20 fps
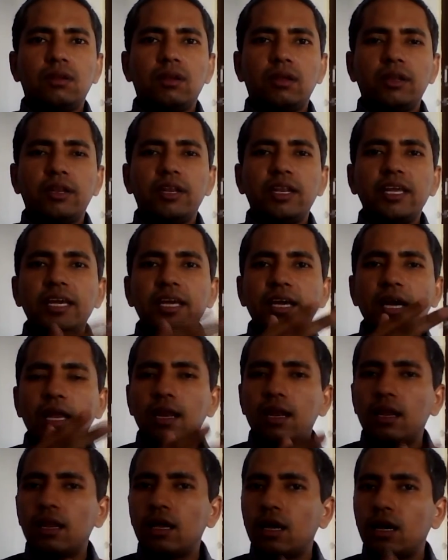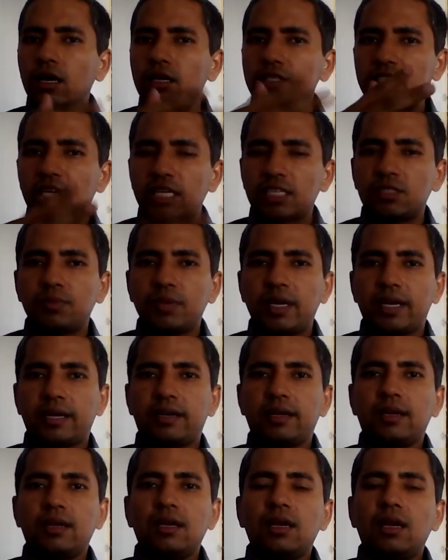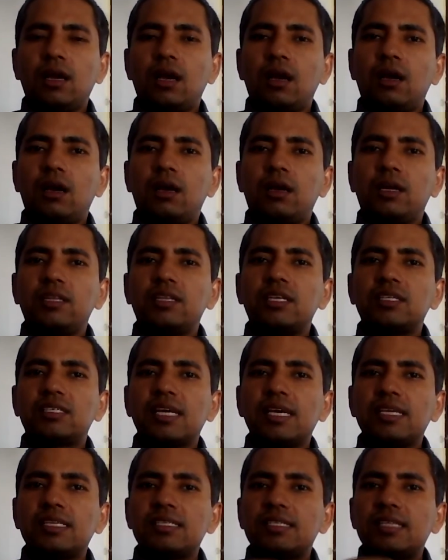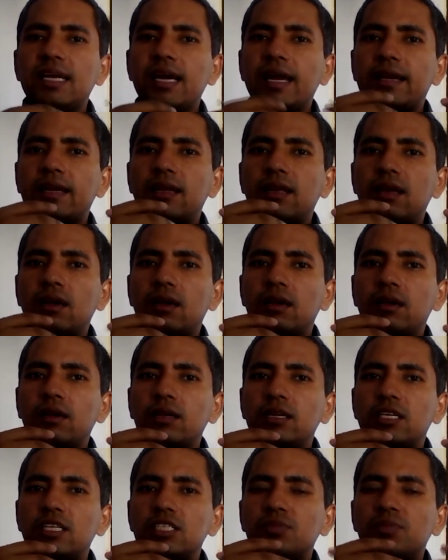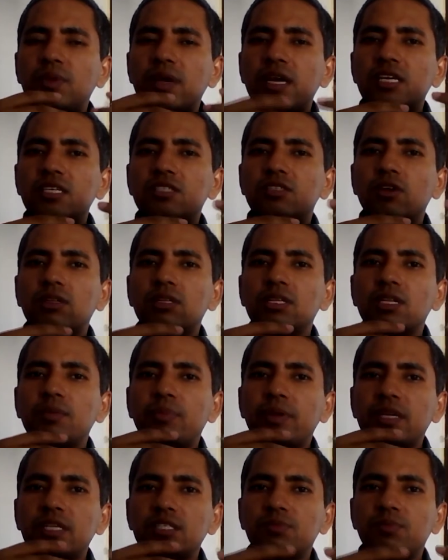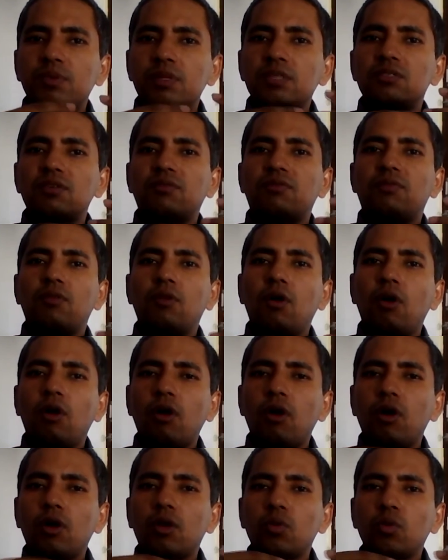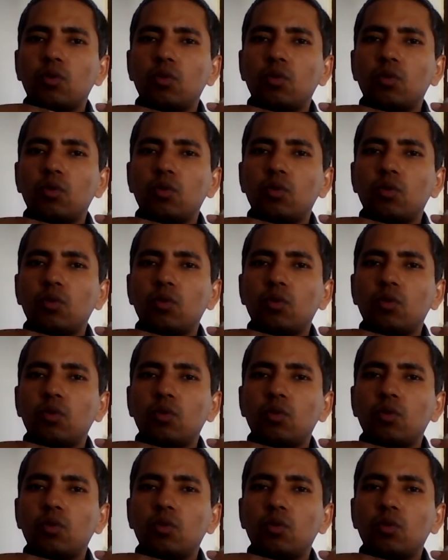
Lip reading: legal judgment, in the sense that it is based on the principles of law,